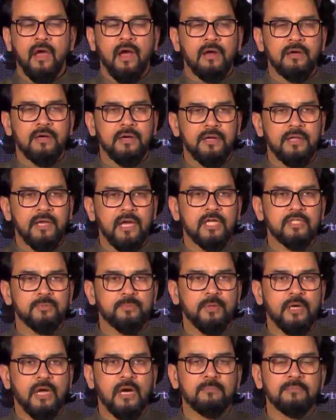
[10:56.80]
and India has
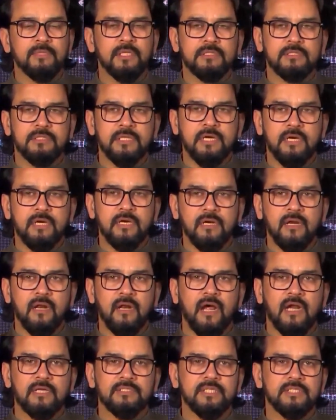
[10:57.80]
become the 3rd
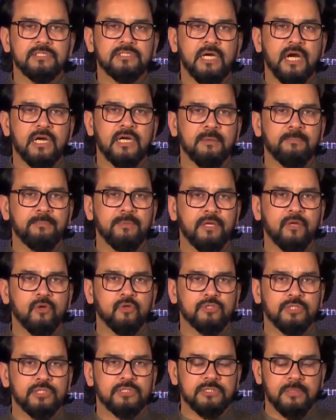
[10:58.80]
largest startup
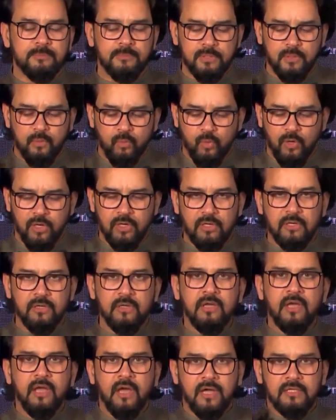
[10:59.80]
ecosystem in the
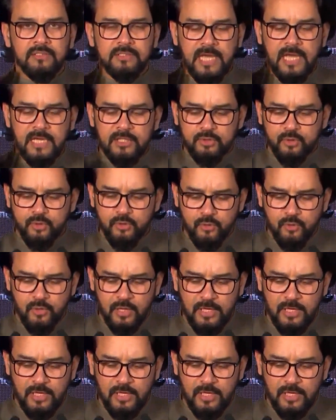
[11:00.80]
world, and thanks to you